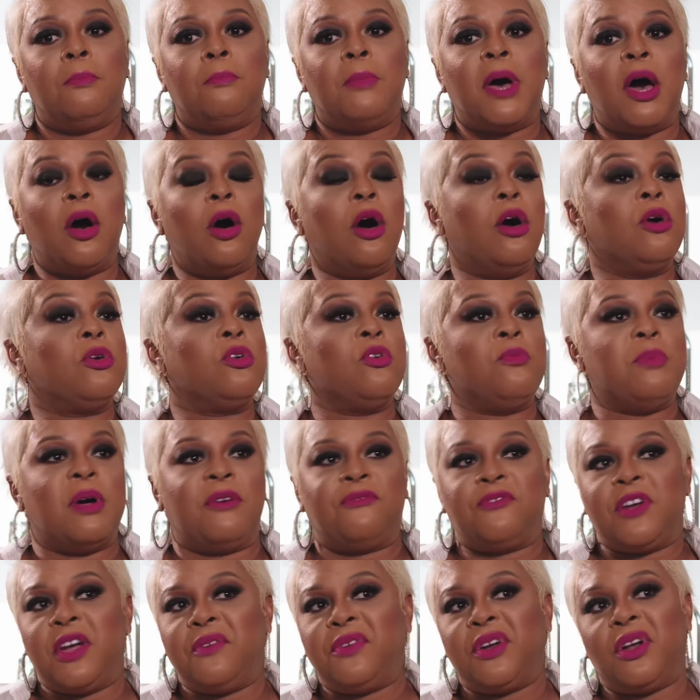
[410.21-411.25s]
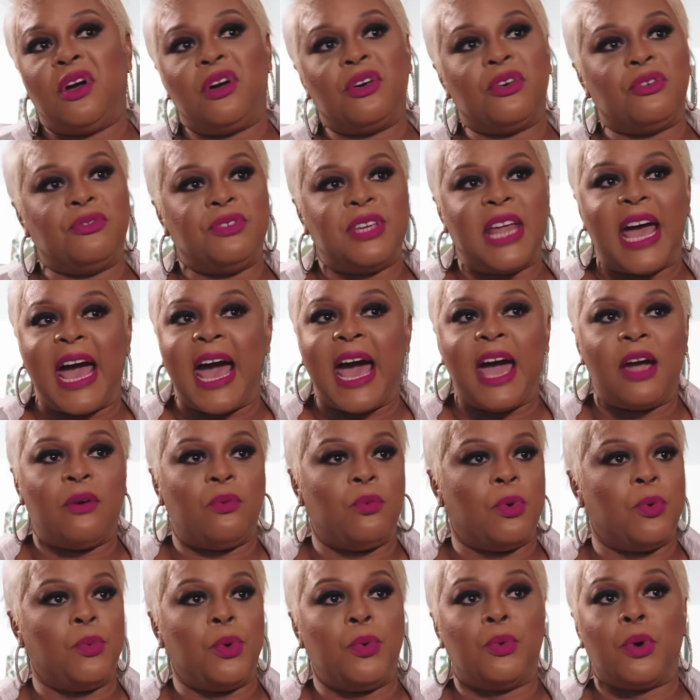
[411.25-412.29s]
My uncle, my favorite uncle, died
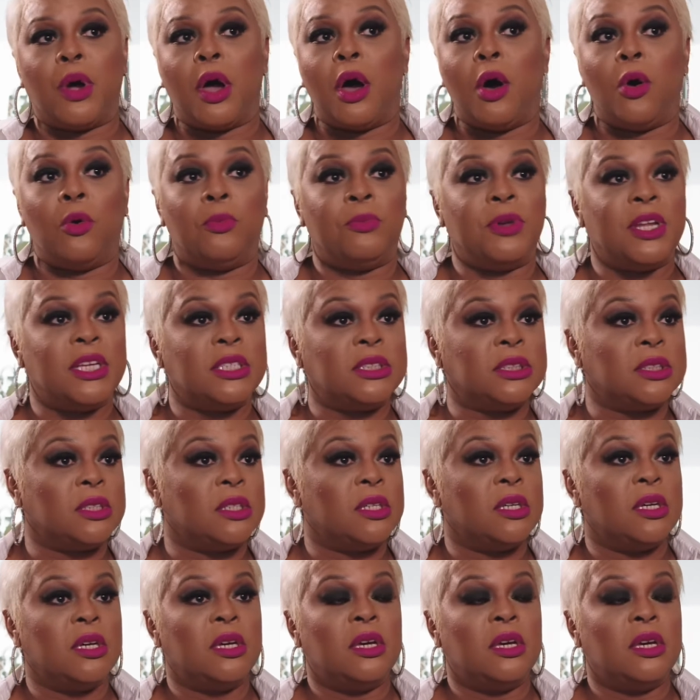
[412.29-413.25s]
when we were homeless.